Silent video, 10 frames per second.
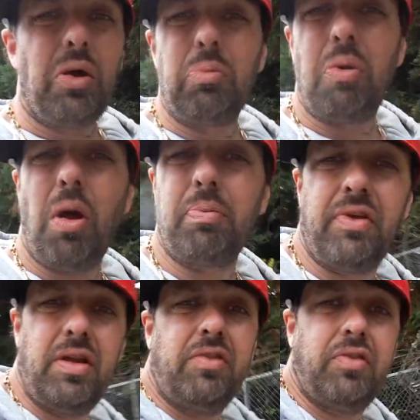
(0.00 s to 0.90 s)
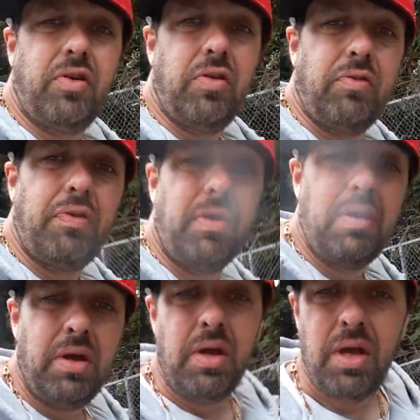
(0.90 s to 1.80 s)
props they deserve.
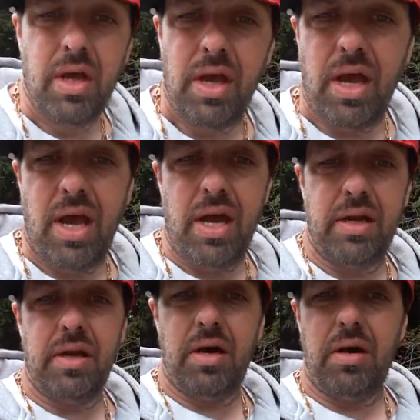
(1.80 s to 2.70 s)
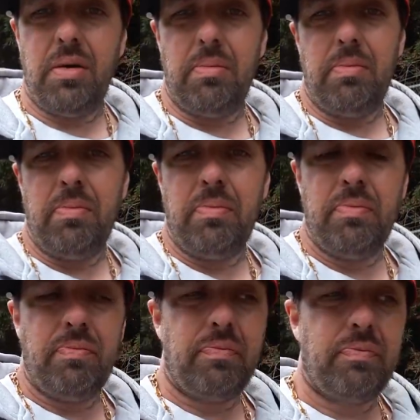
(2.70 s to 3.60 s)
And
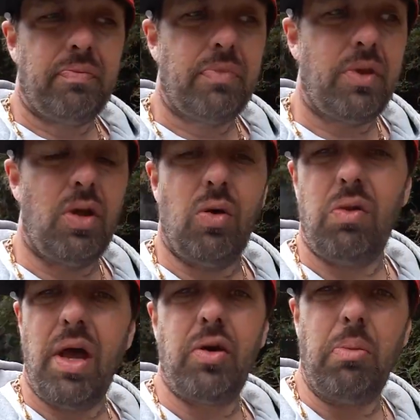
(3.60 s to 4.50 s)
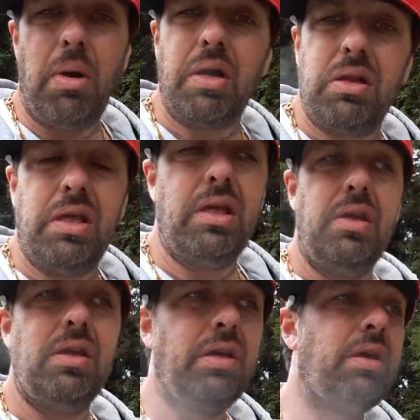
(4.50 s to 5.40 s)
Lionel
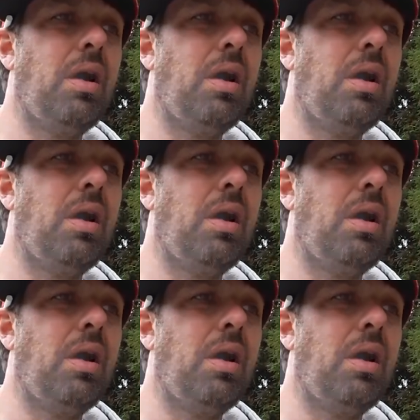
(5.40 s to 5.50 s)
Buckley,